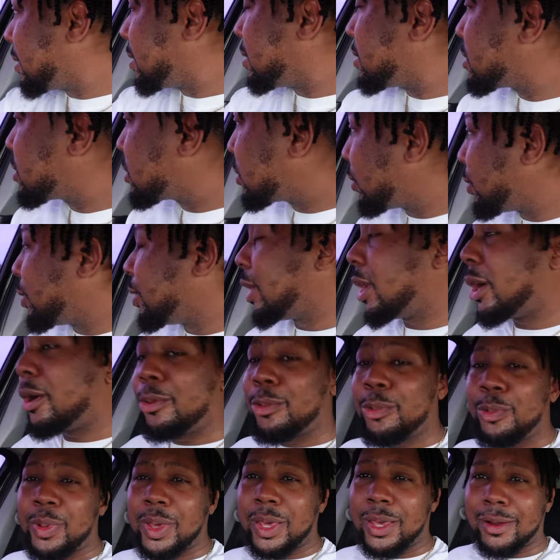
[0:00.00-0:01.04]
So
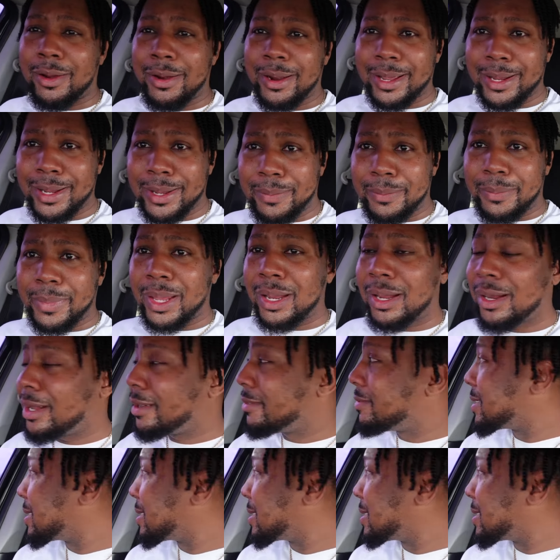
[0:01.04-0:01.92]
now we are in the middle of